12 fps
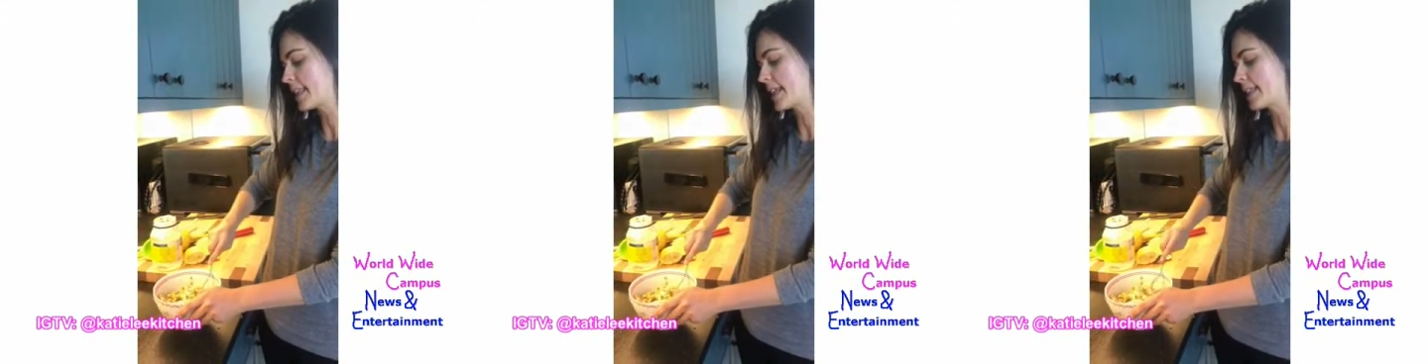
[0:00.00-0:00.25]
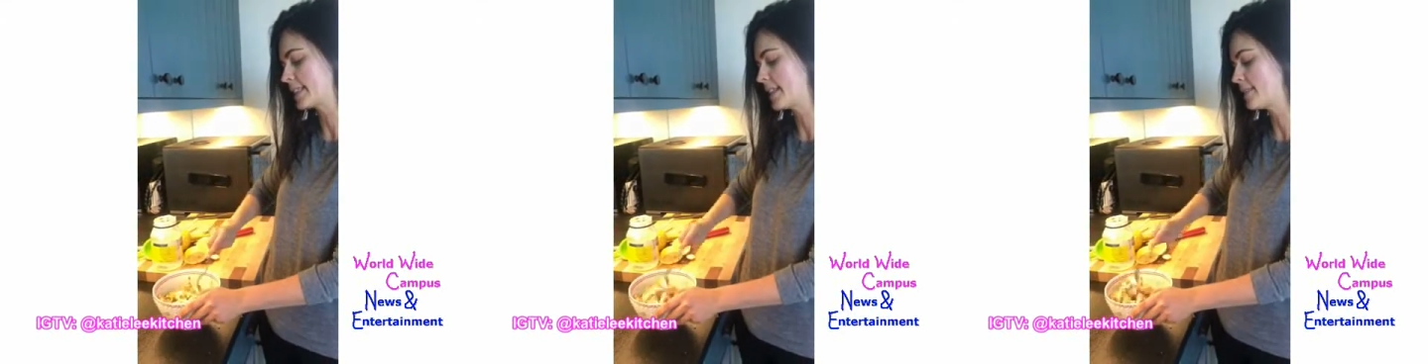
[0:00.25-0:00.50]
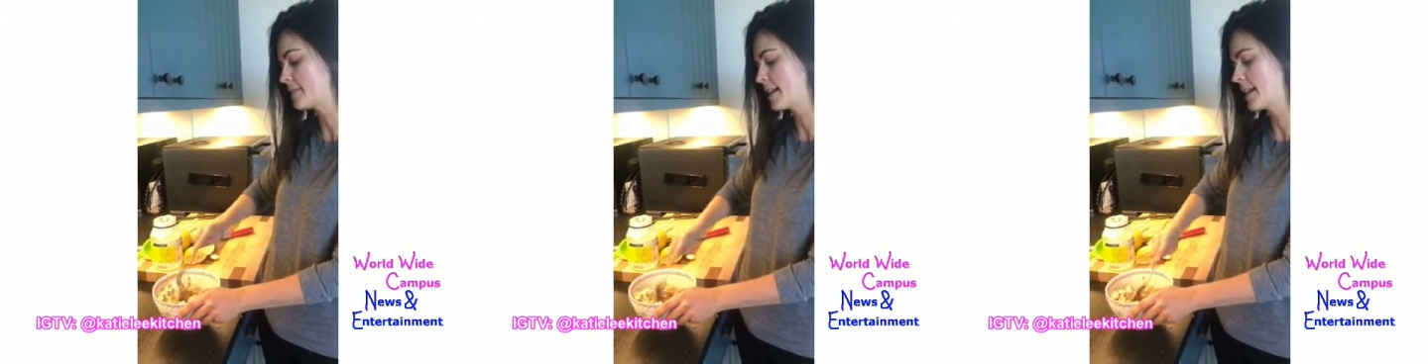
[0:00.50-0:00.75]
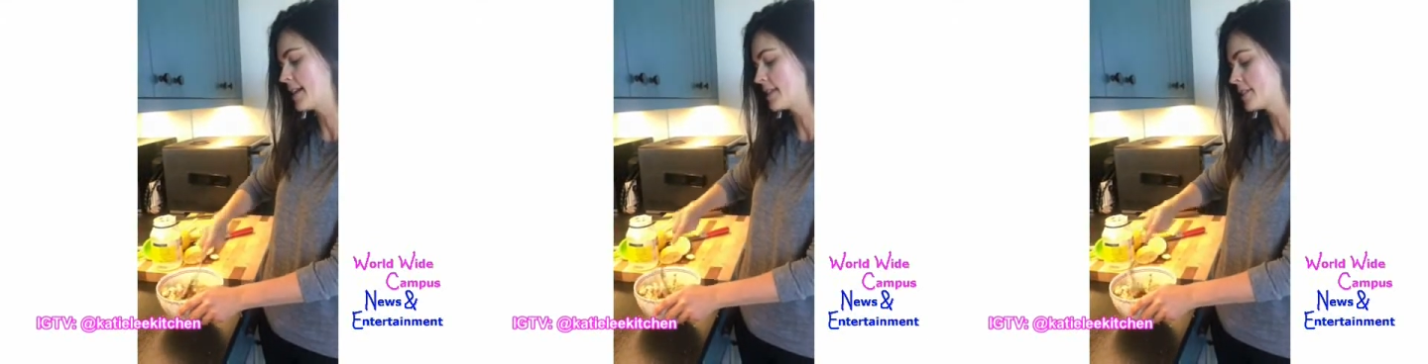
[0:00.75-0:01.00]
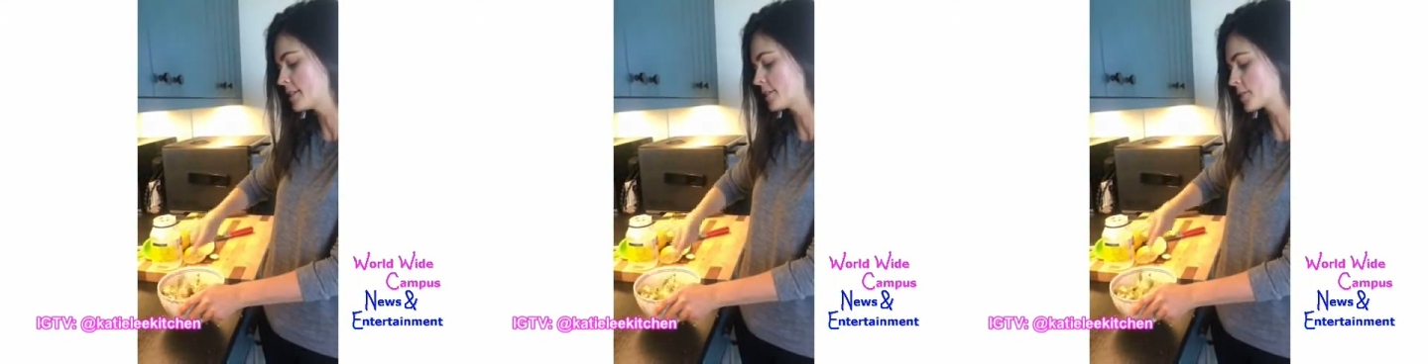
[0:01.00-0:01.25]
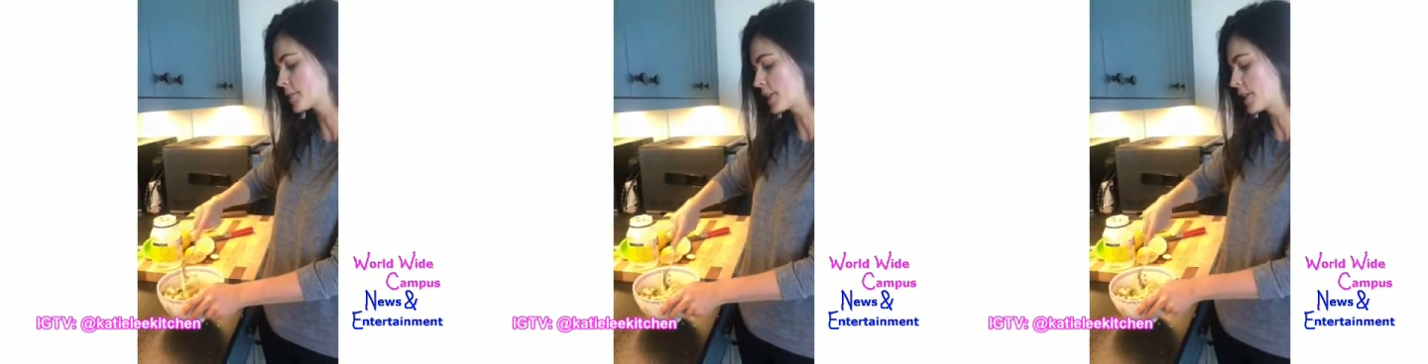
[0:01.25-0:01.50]
Like I said, red onion's
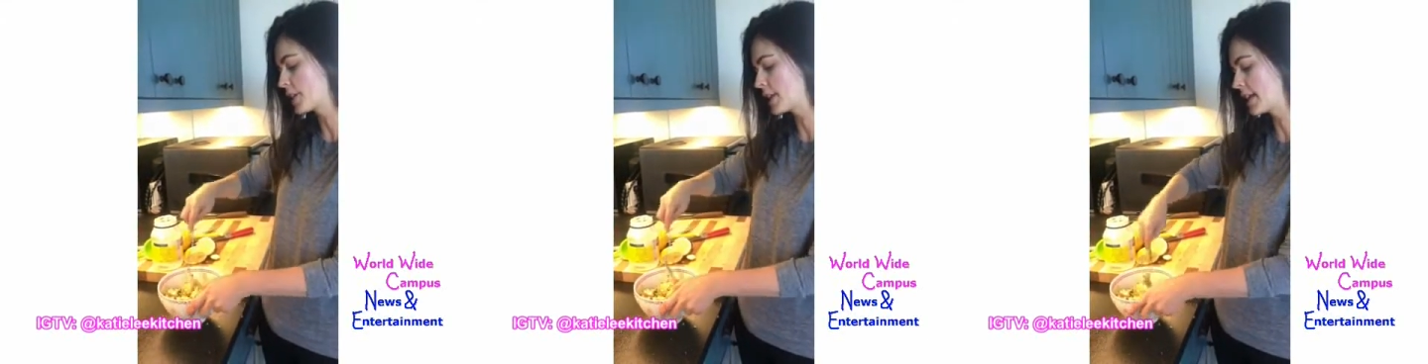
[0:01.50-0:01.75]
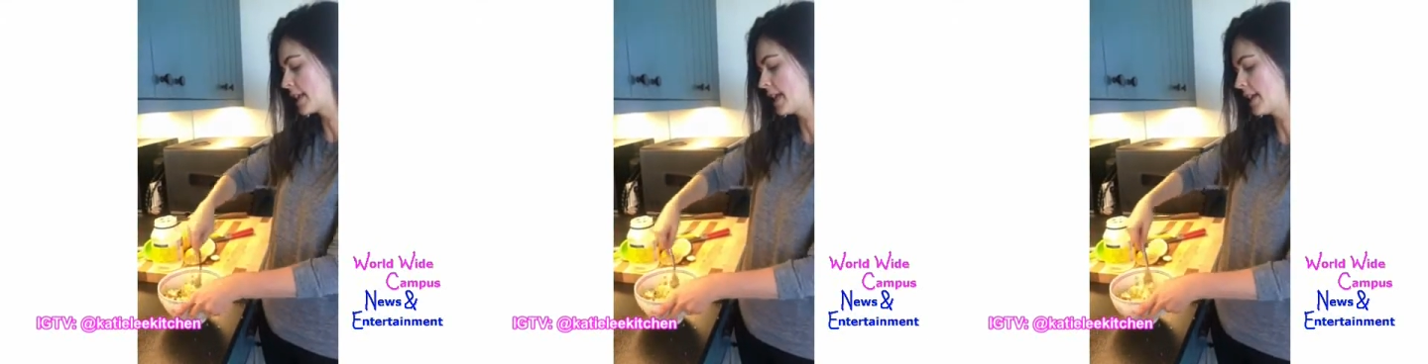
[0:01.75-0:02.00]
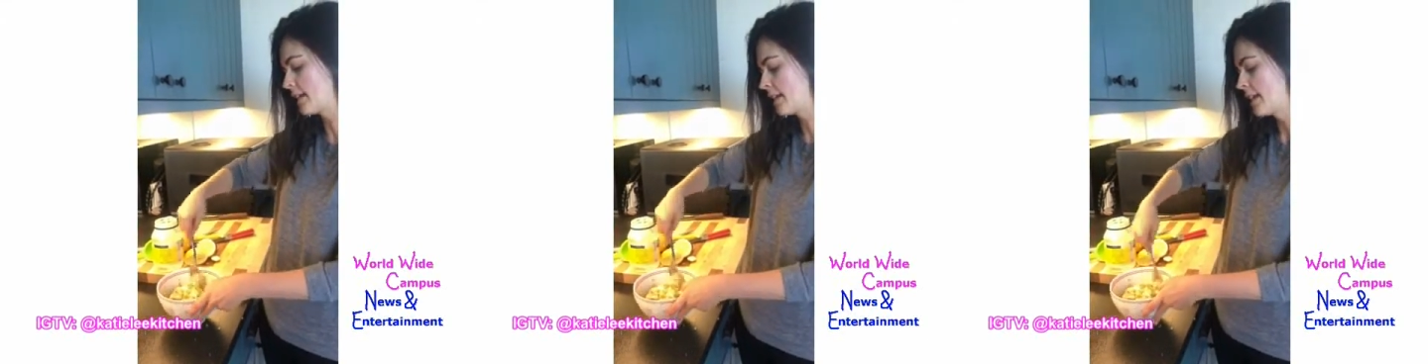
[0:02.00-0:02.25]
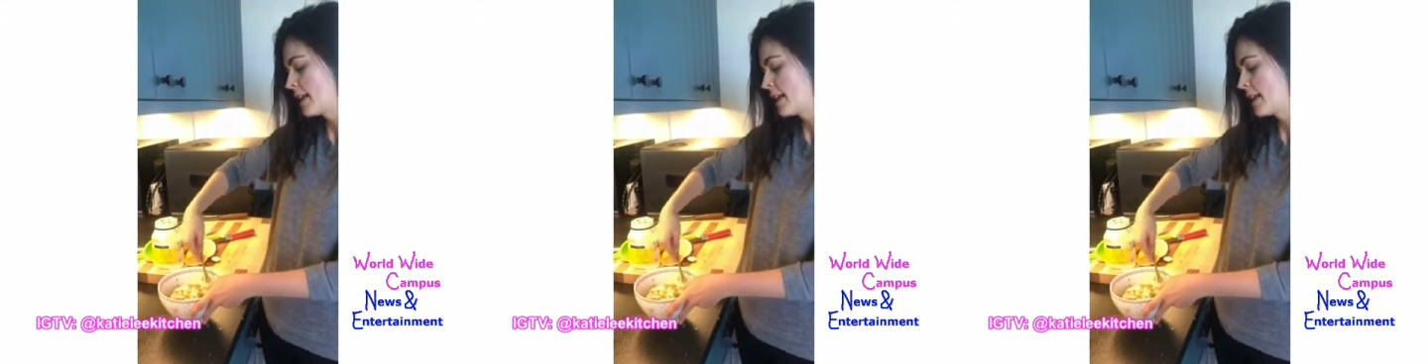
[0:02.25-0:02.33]
really good in it.